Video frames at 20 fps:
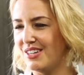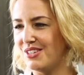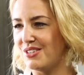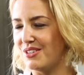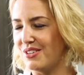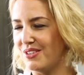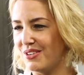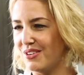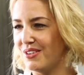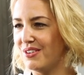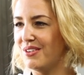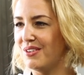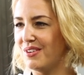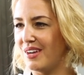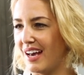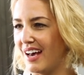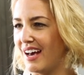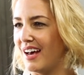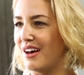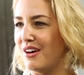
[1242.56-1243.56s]
Do you
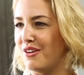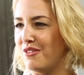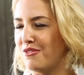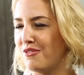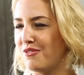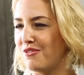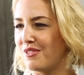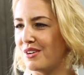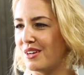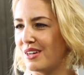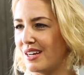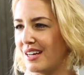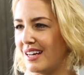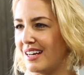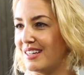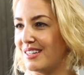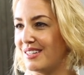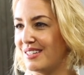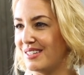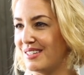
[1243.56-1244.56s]
have
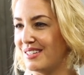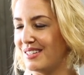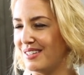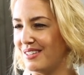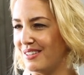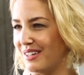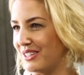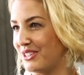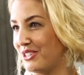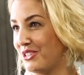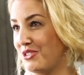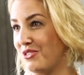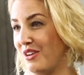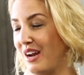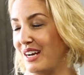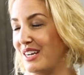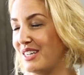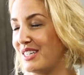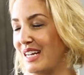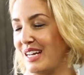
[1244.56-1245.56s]
a
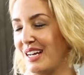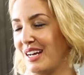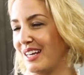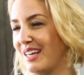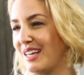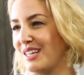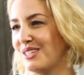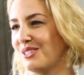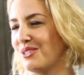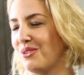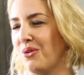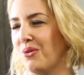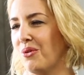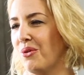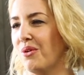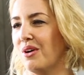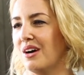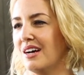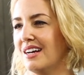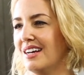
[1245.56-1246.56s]
strategy, I guess,
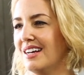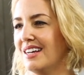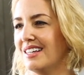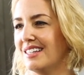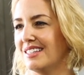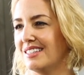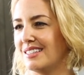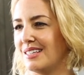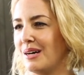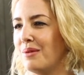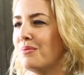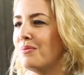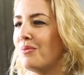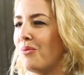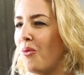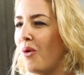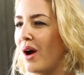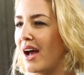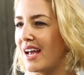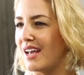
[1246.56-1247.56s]
or some
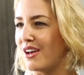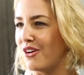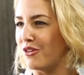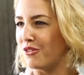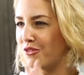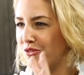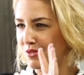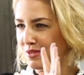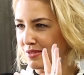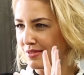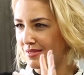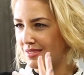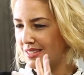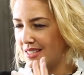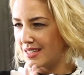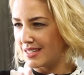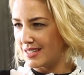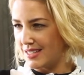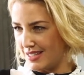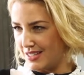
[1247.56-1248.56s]
way of
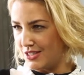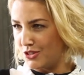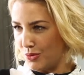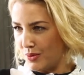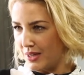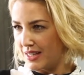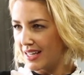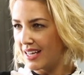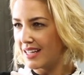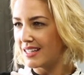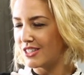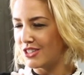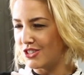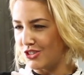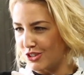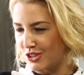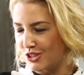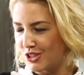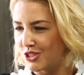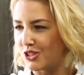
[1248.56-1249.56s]
doing that? It's
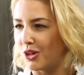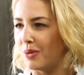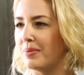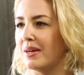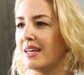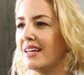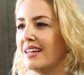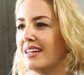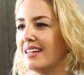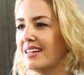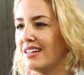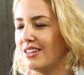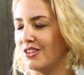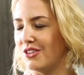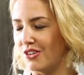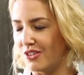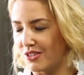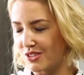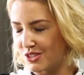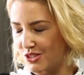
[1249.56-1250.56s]
just
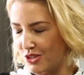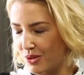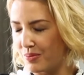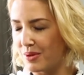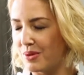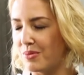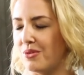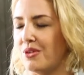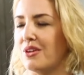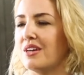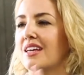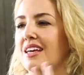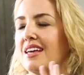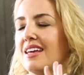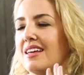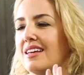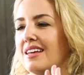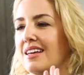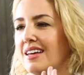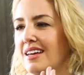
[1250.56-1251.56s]
not stopping
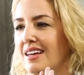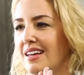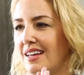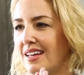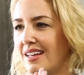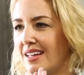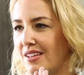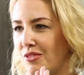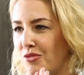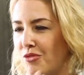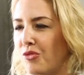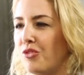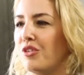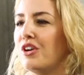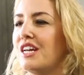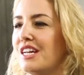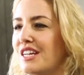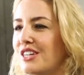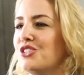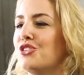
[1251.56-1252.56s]
working,
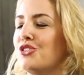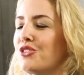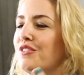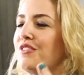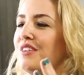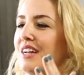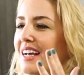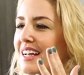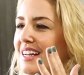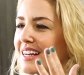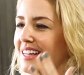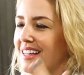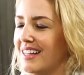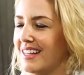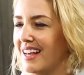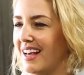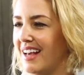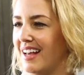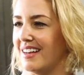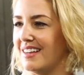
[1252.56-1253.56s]

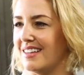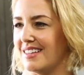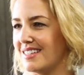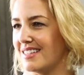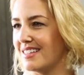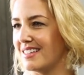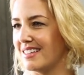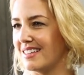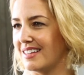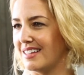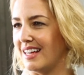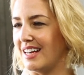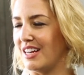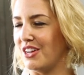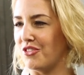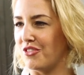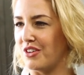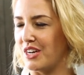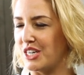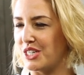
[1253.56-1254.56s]
rejuvenating and getting
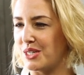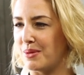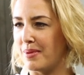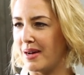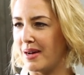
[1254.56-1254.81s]
your energy